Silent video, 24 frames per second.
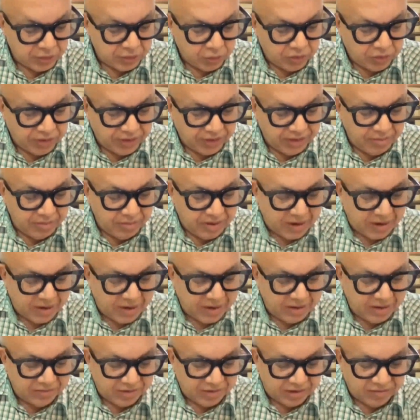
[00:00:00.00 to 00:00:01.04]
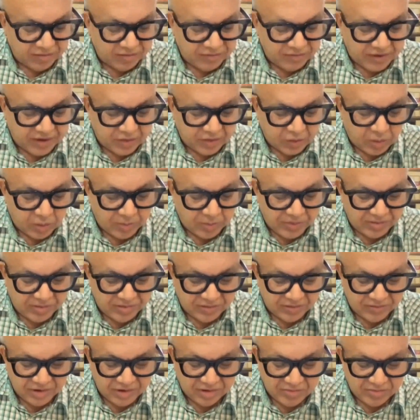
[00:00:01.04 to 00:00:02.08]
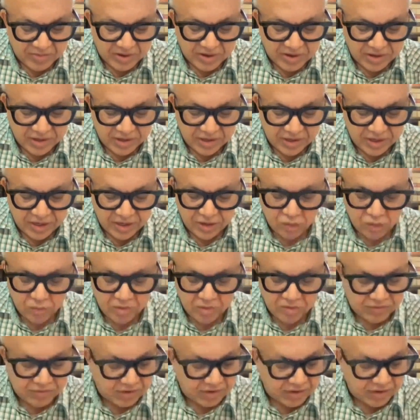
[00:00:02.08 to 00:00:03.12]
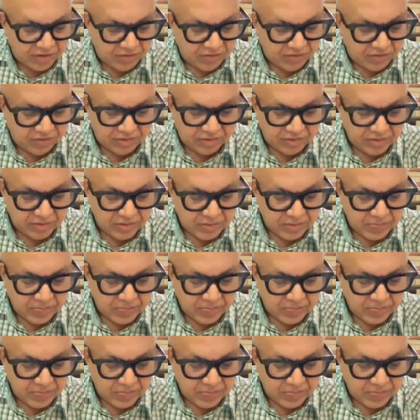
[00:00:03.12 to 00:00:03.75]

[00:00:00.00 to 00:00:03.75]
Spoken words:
20 mandate certified copies of judgment and decree to be furnished.